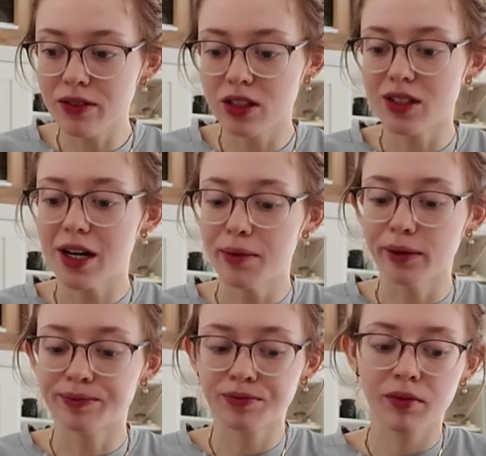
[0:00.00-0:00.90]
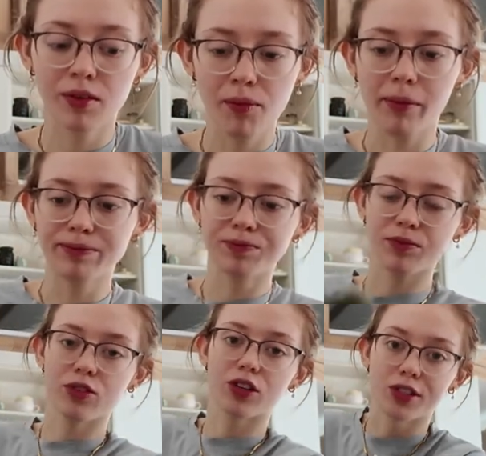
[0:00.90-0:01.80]
over to the table
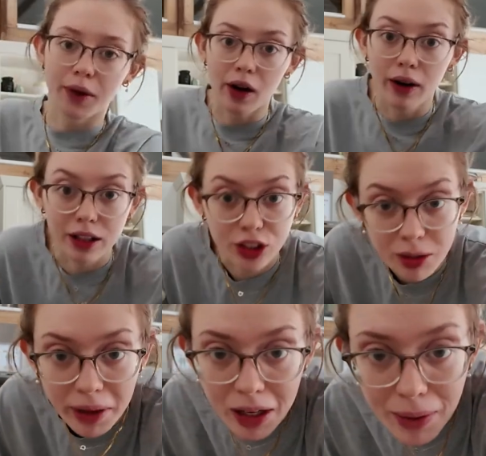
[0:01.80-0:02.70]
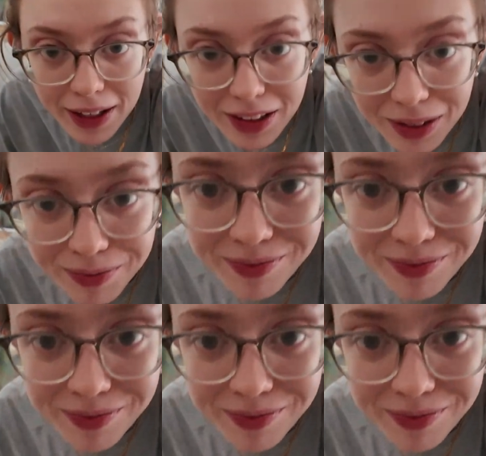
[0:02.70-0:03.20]
just so I don't actually make a mess.